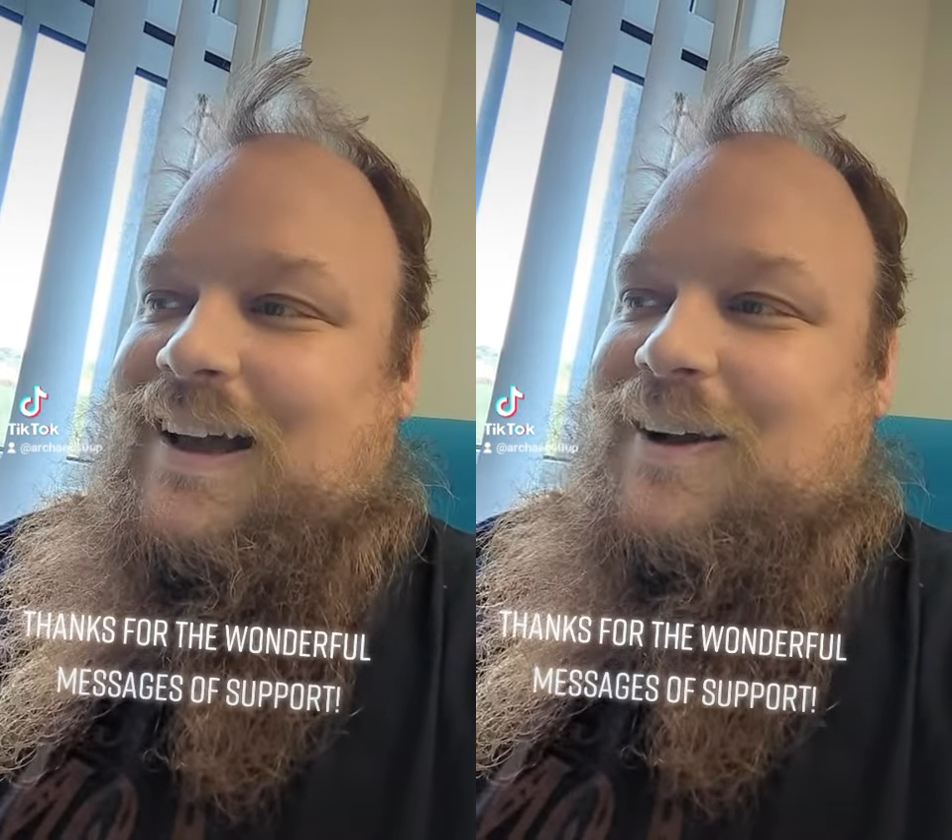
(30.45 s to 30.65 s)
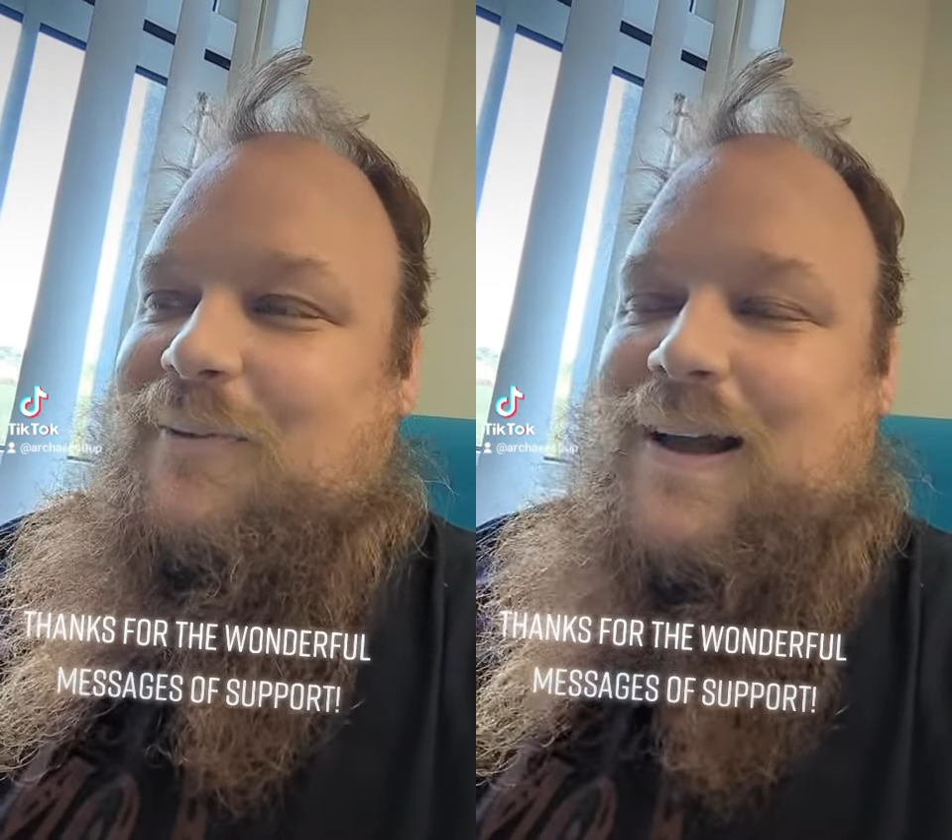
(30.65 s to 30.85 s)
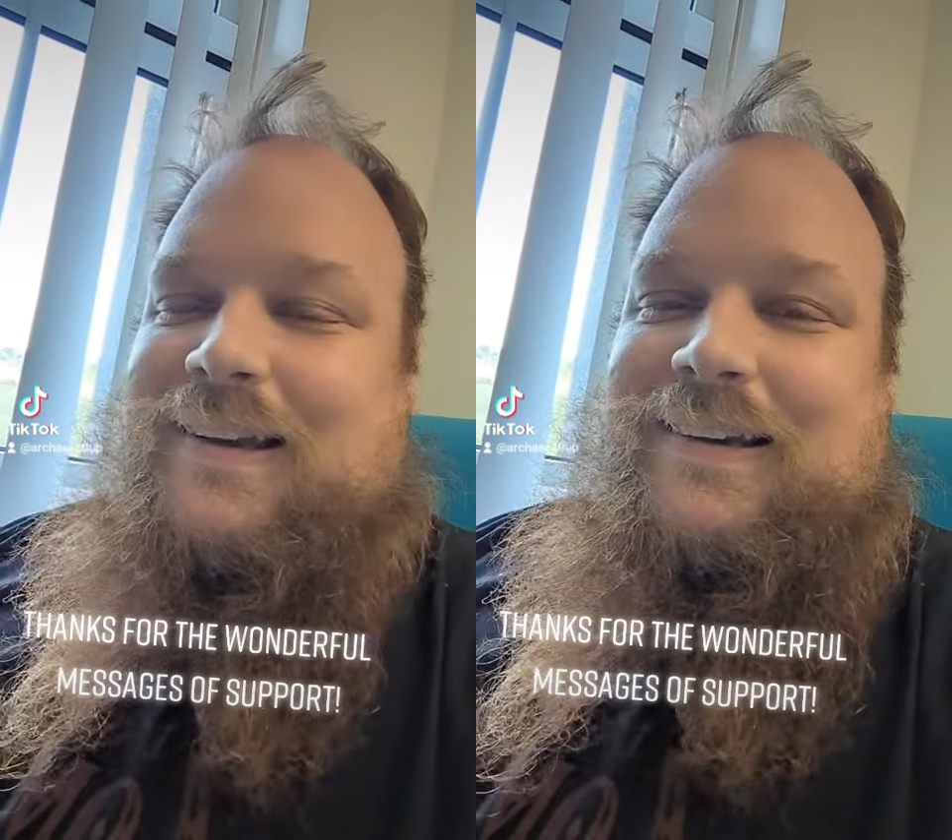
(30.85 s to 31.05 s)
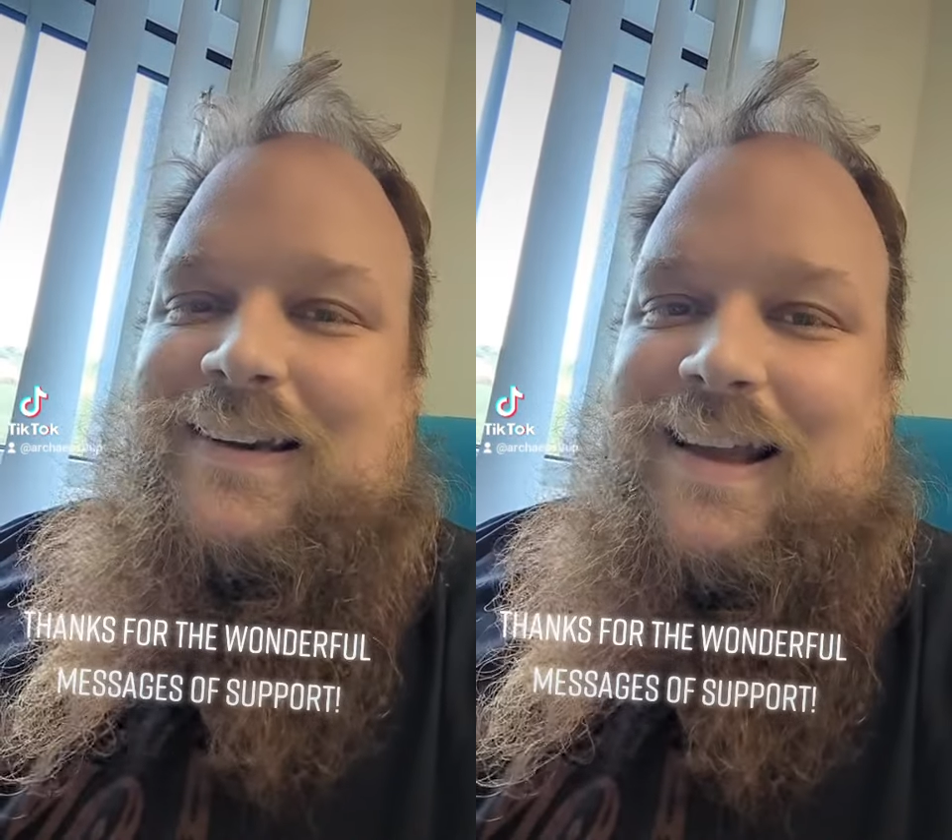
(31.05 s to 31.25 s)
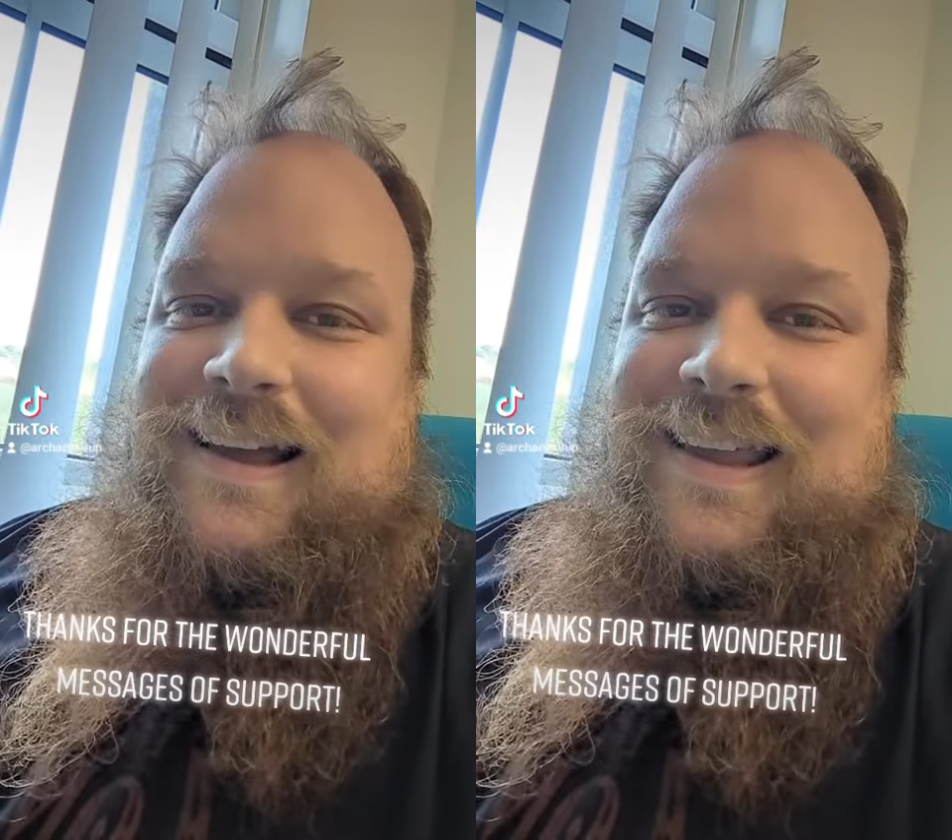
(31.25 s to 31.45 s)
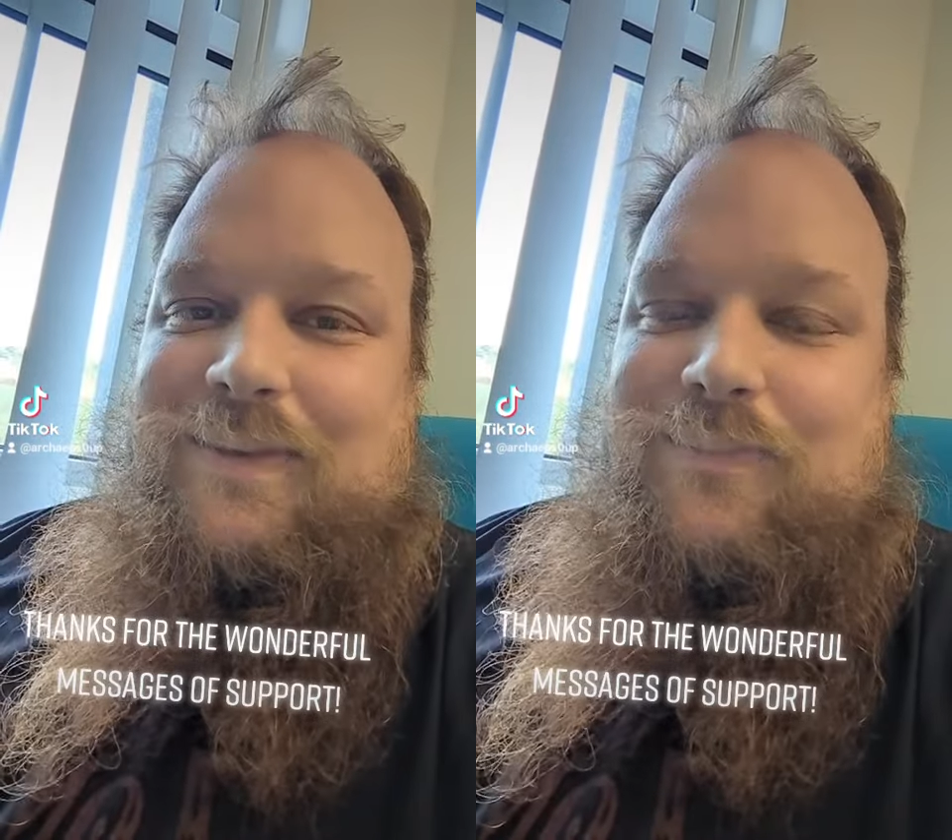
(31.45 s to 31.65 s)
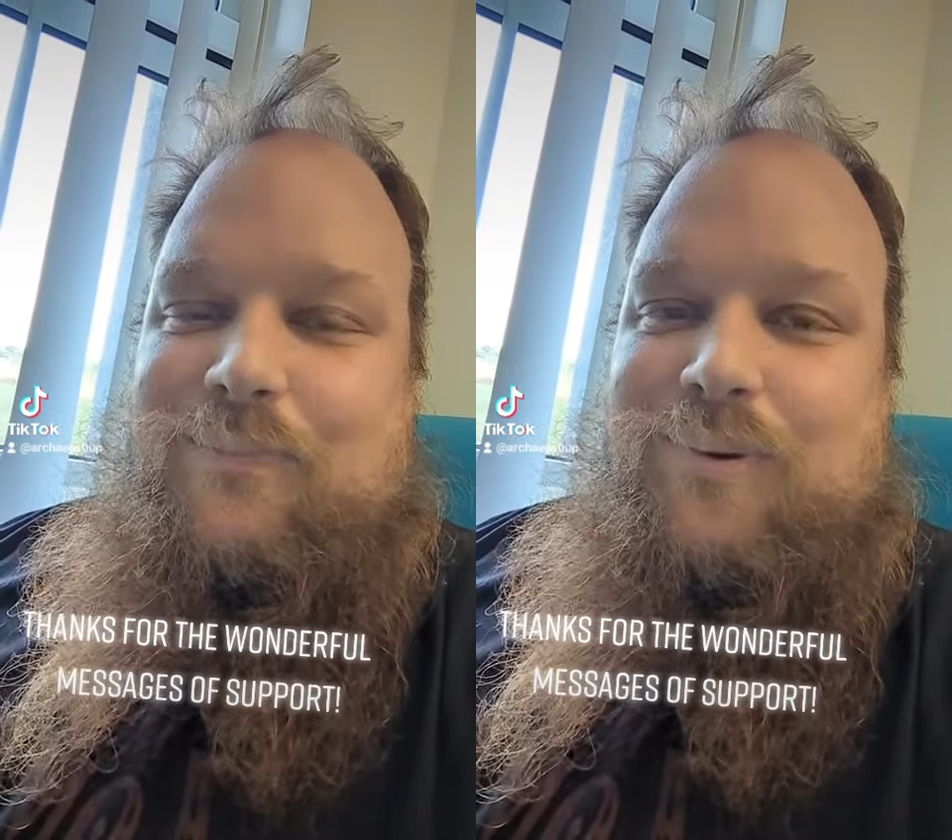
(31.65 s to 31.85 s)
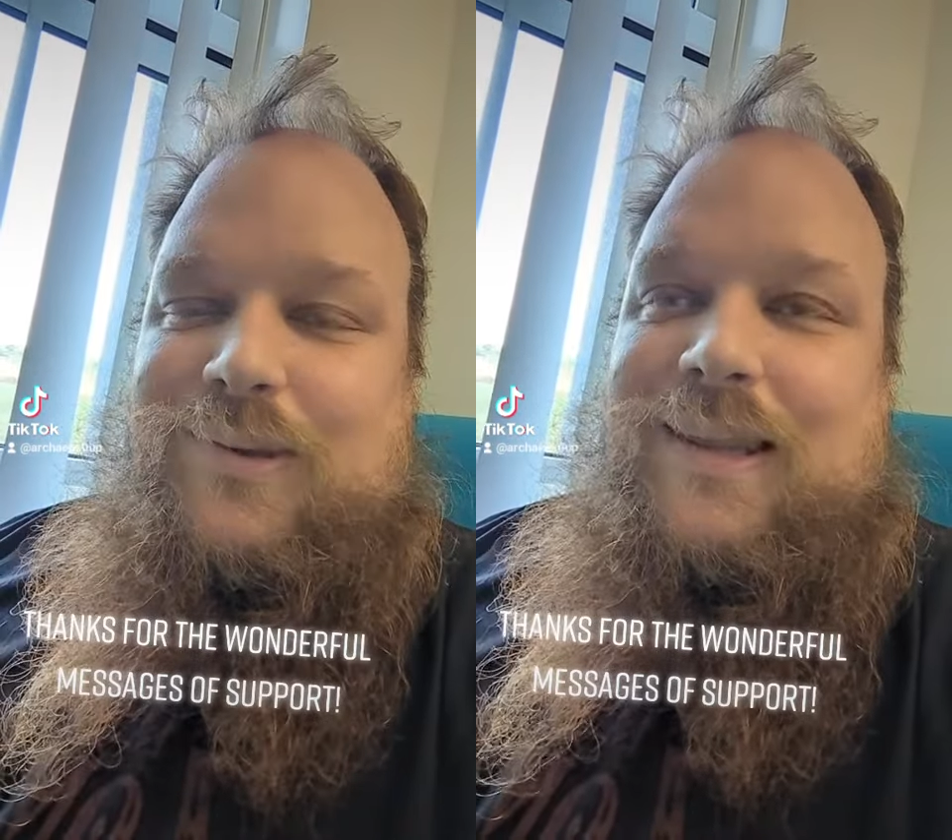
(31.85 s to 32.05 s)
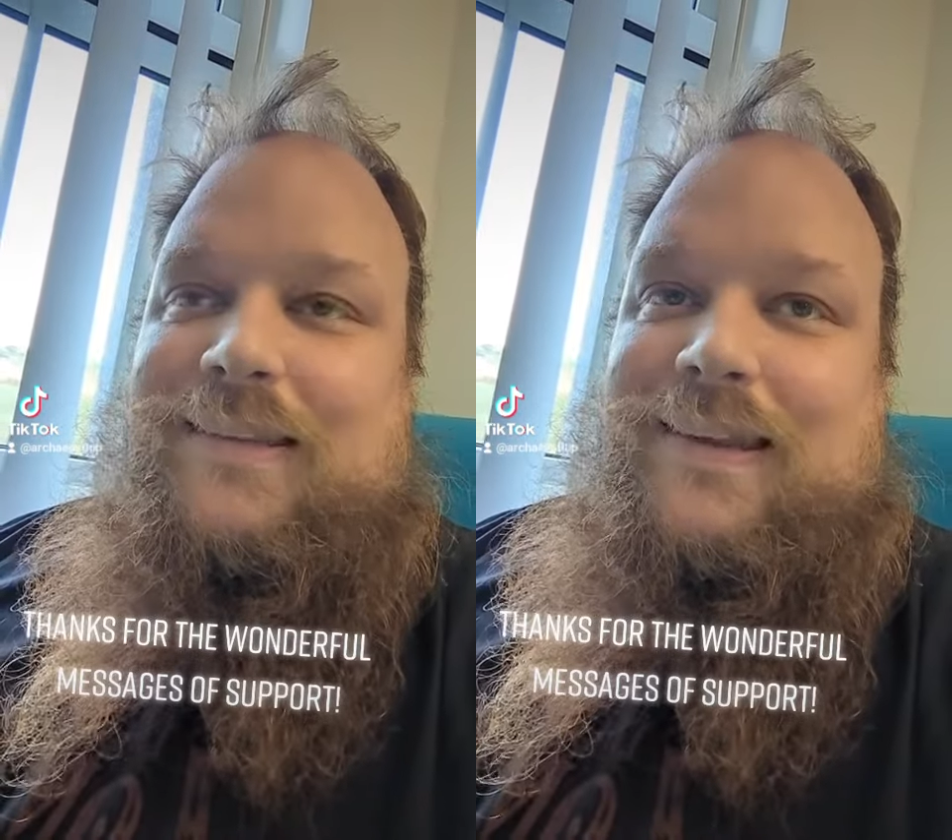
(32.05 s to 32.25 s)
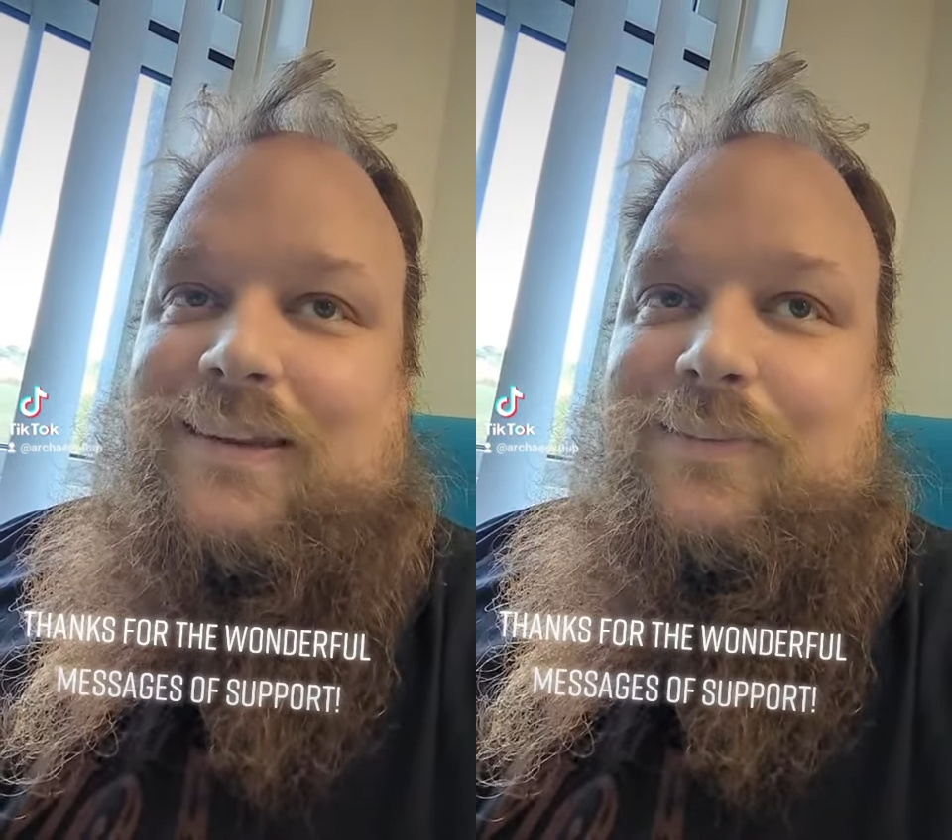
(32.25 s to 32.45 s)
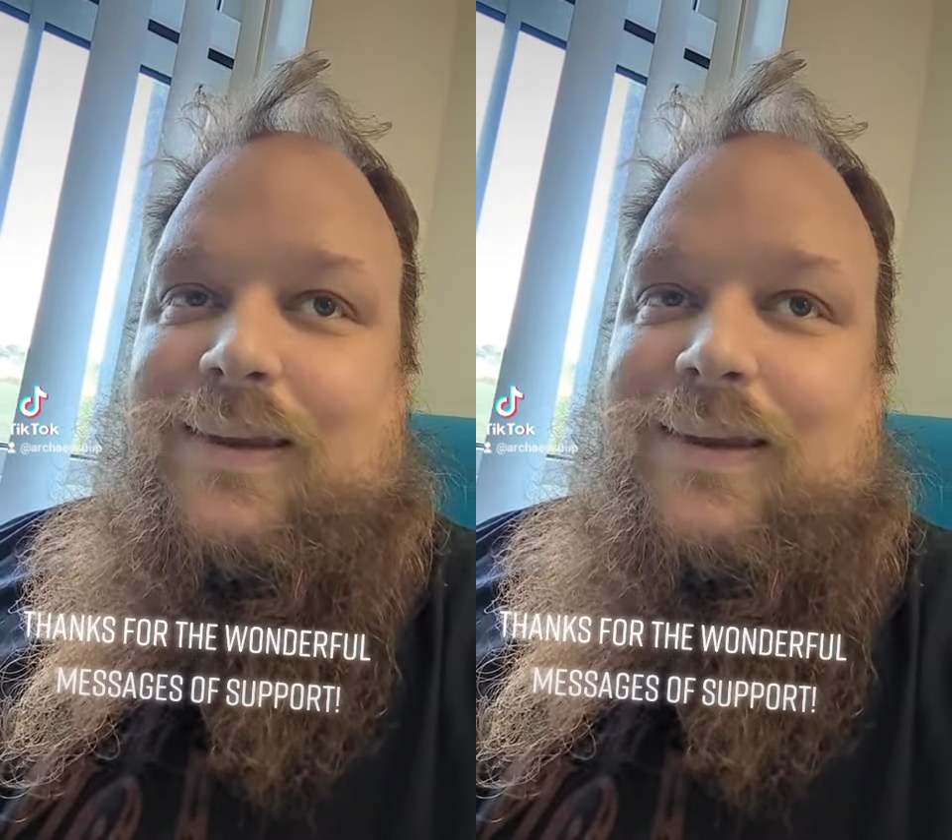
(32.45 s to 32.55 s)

when I presented